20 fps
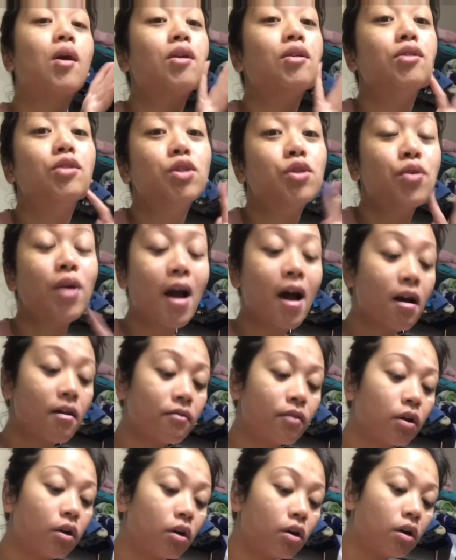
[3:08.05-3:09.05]
out and
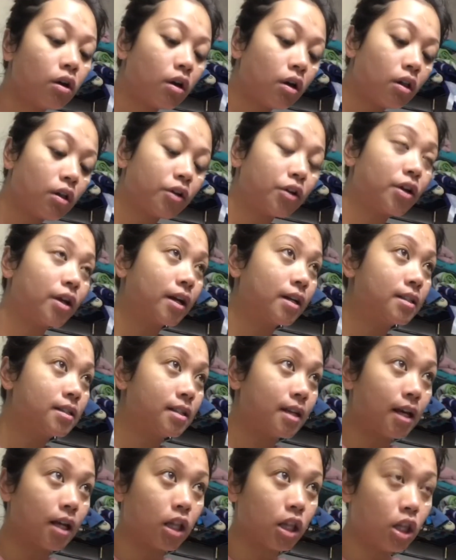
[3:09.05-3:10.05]
travel? Are you guys
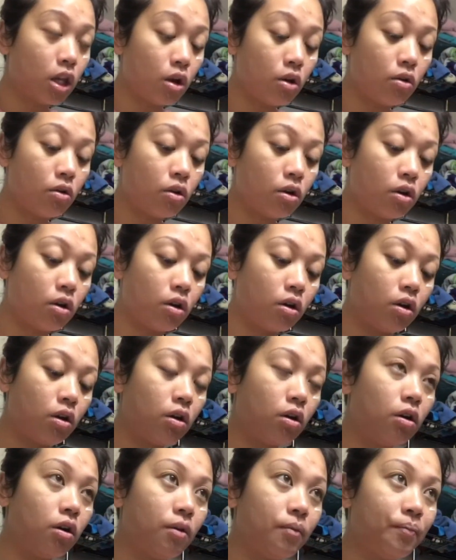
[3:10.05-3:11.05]
staying
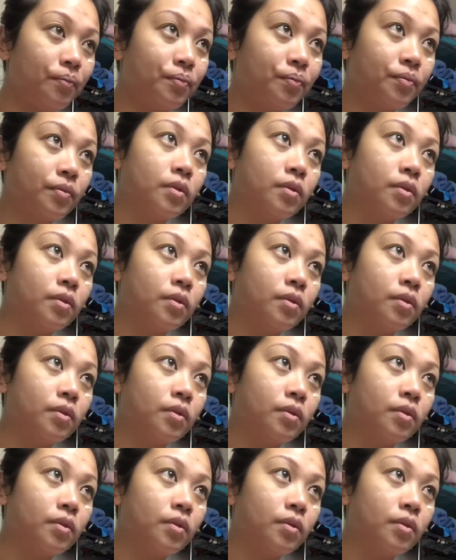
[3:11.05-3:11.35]
local?